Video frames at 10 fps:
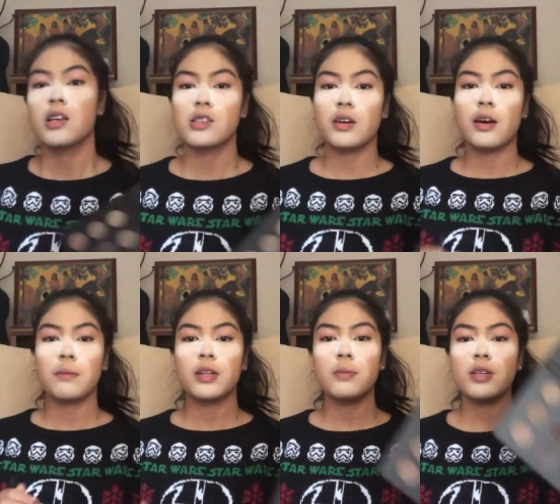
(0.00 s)
So, I'm
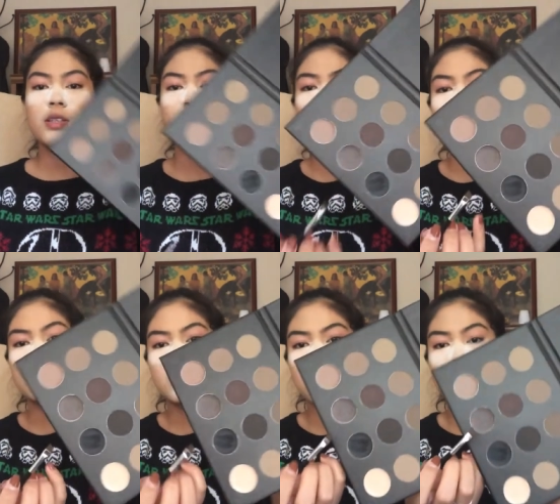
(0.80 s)
going to be dipping
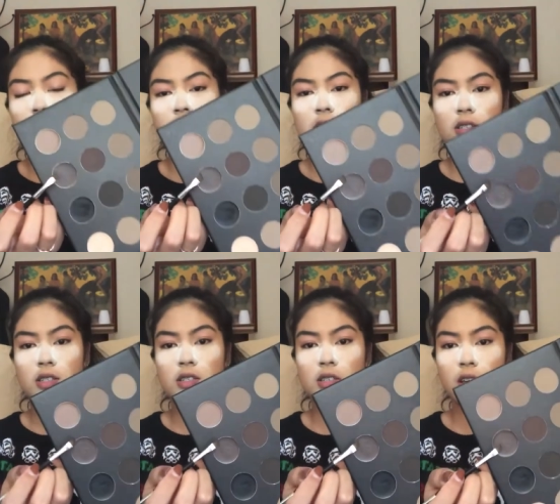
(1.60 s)
into this
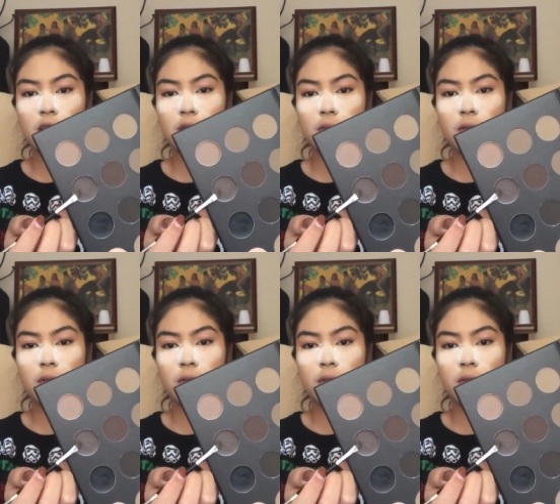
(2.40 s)
shade